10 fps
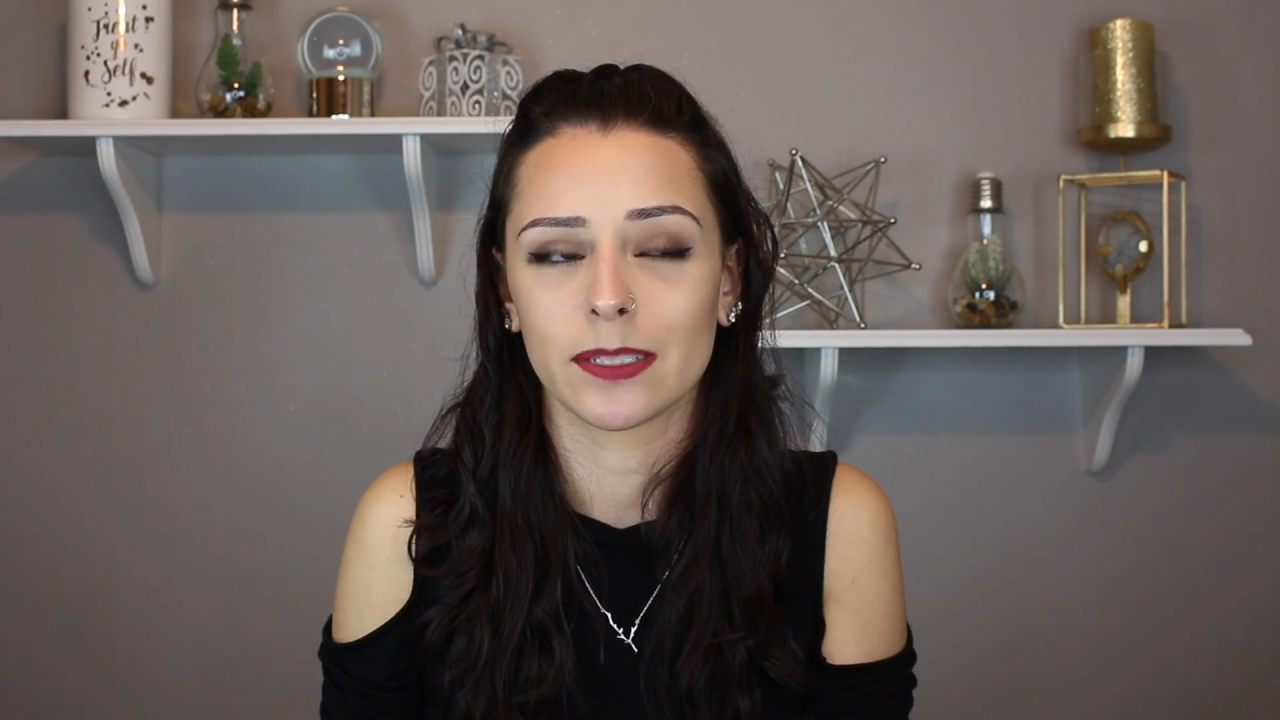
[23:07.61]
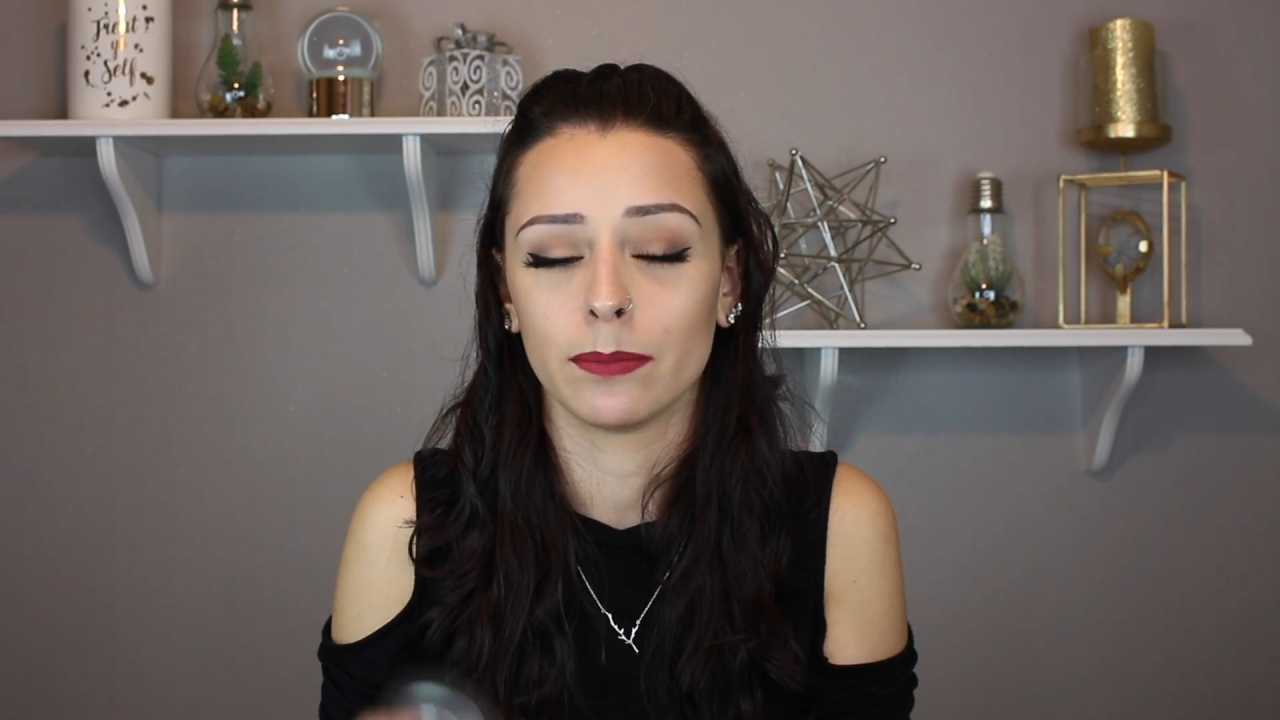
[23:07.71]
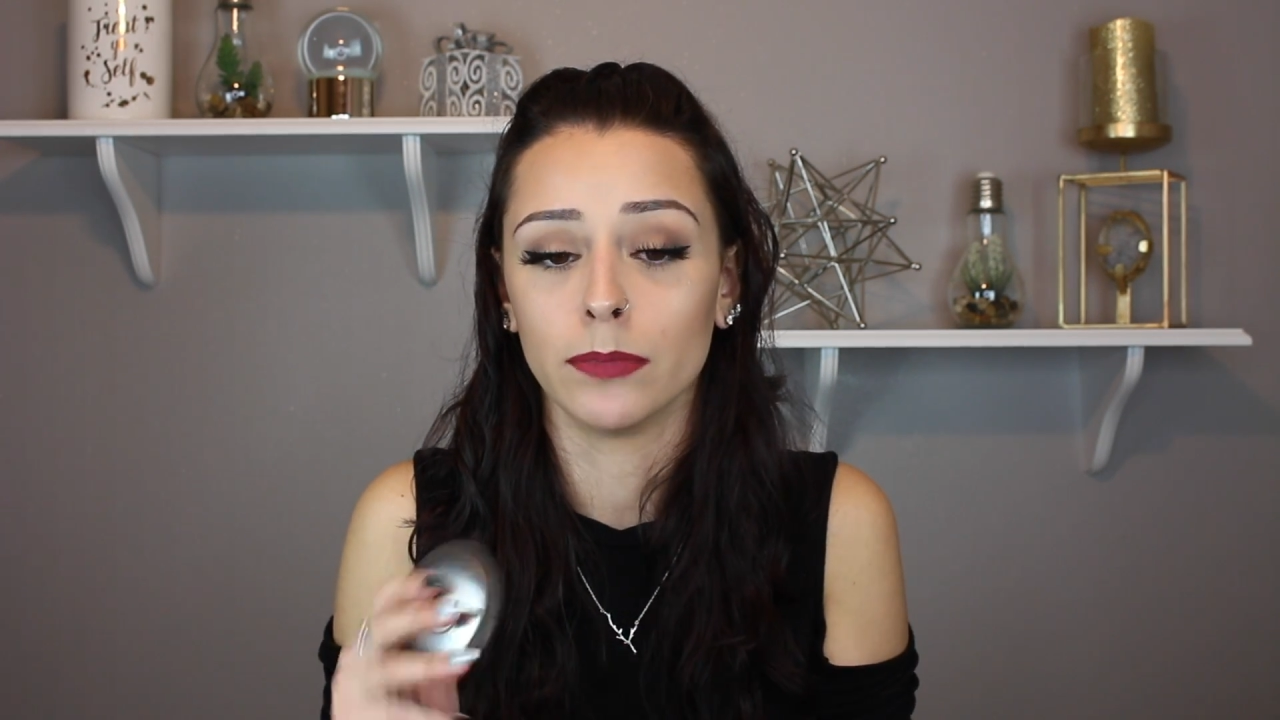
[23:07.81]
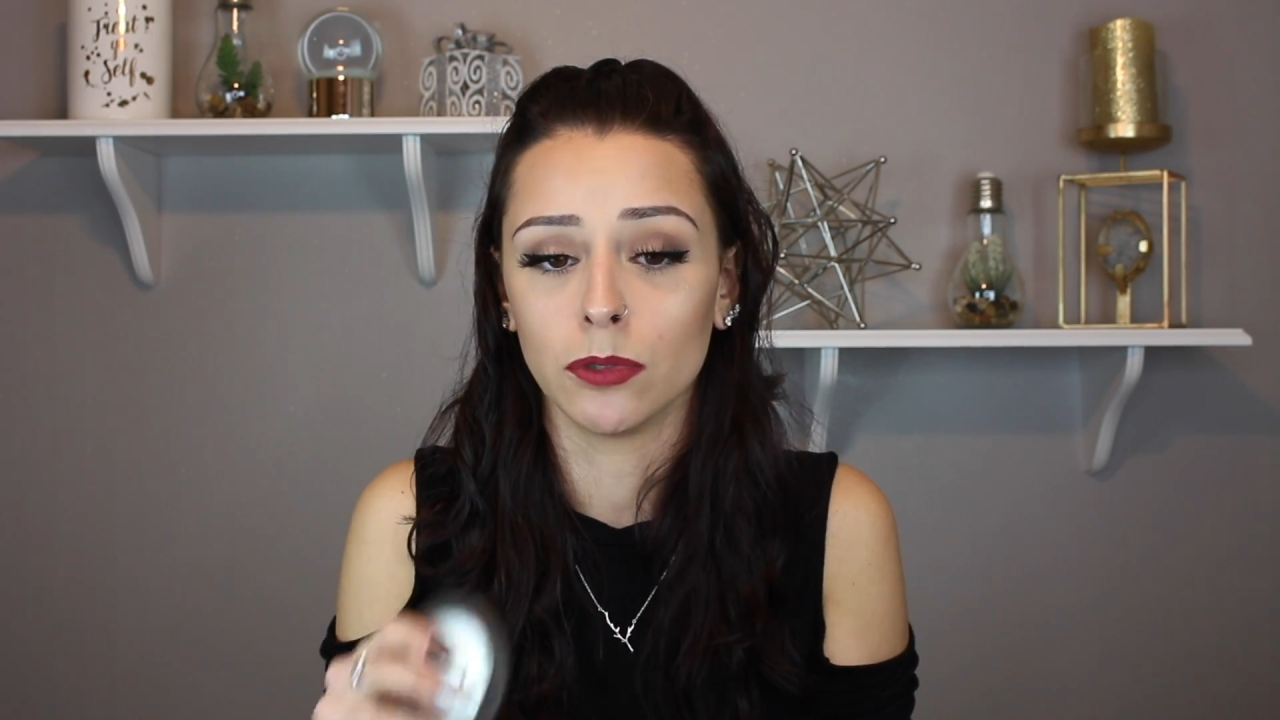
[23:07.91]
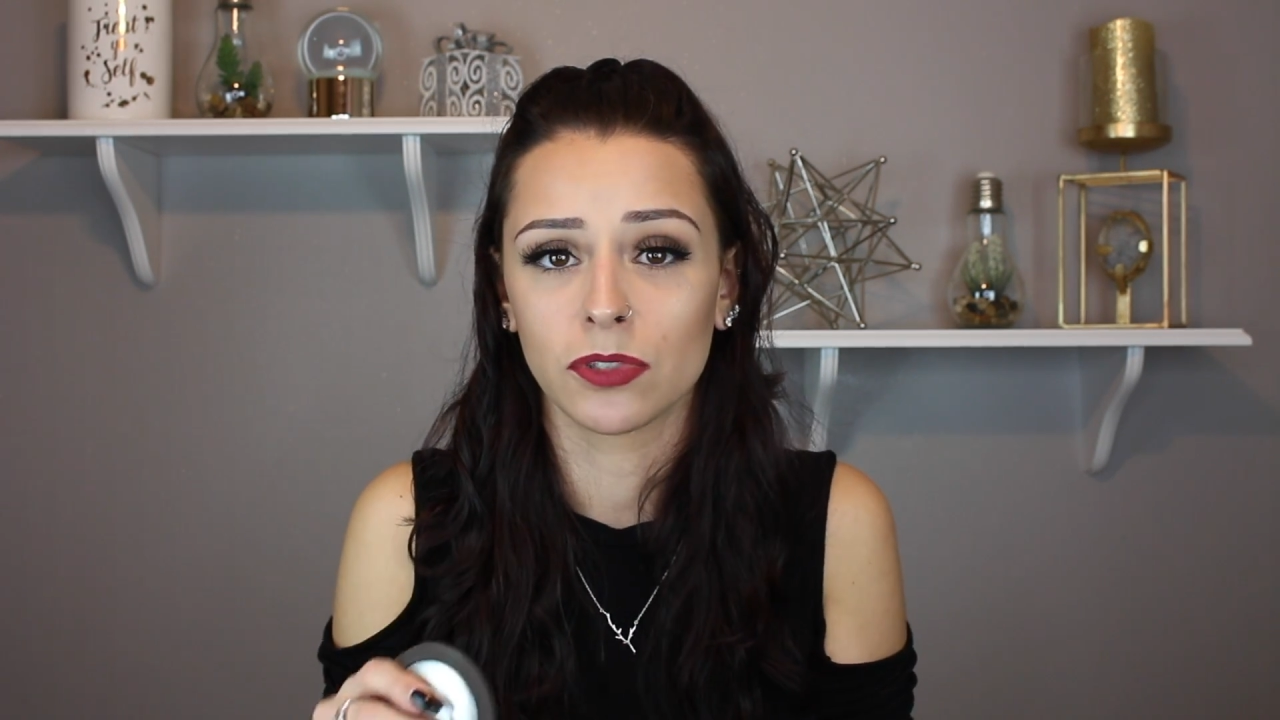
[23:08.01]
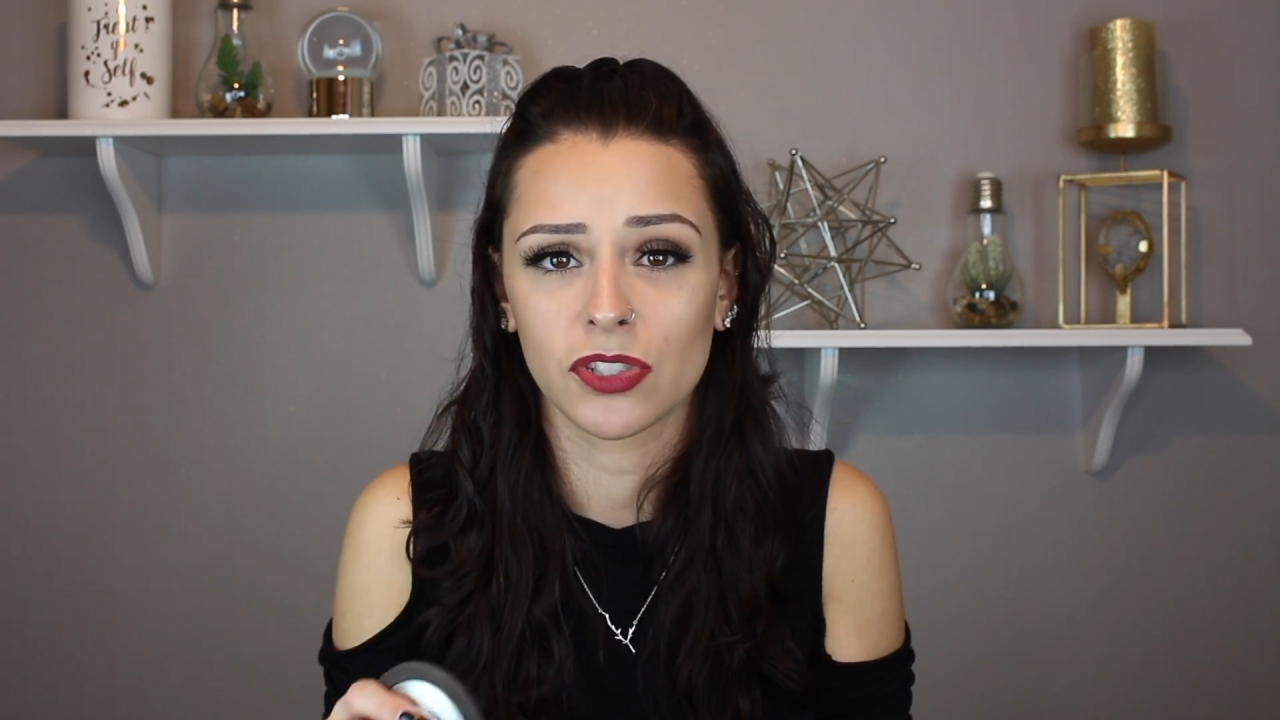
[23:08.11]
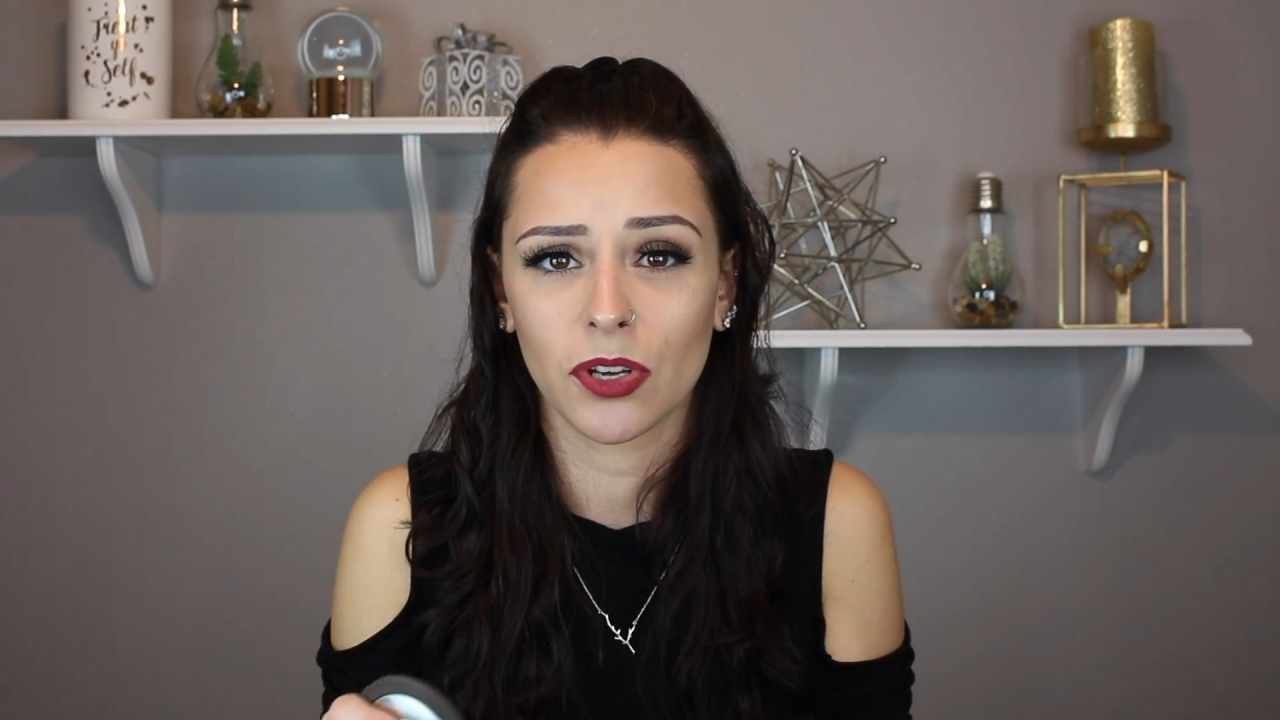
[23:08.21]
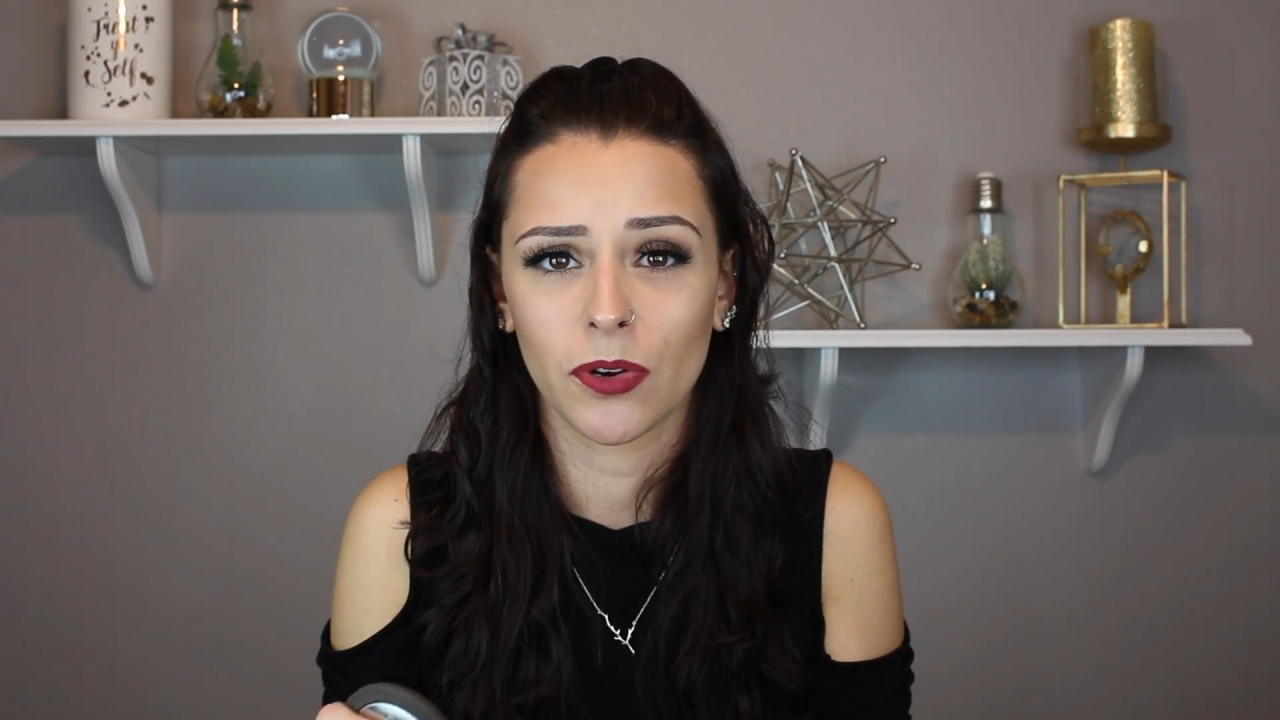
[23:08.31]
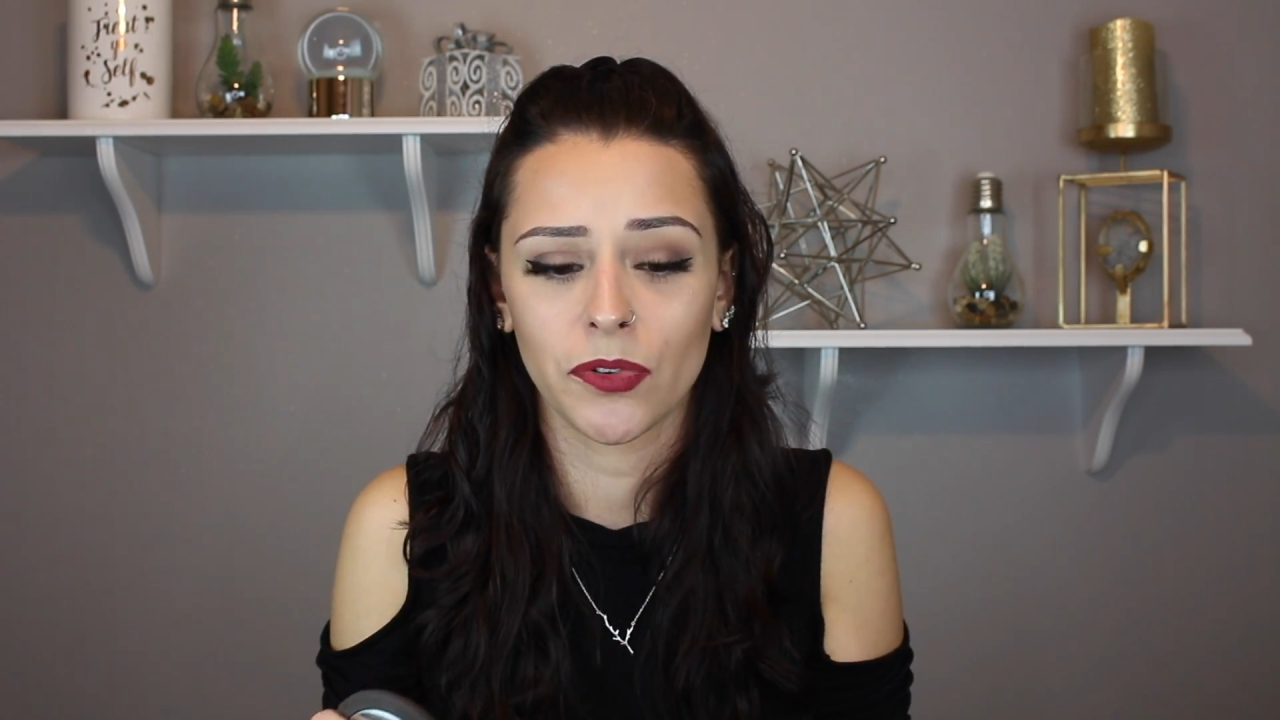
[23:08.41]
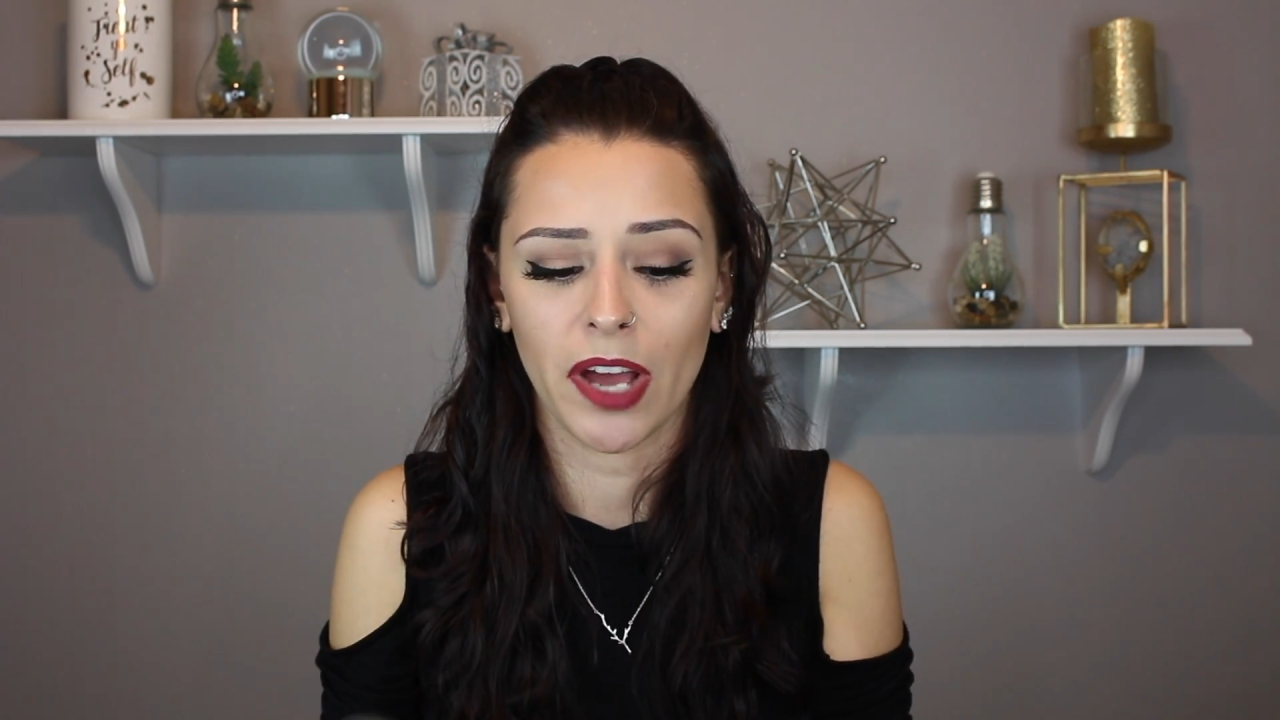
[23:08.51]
Moonstone.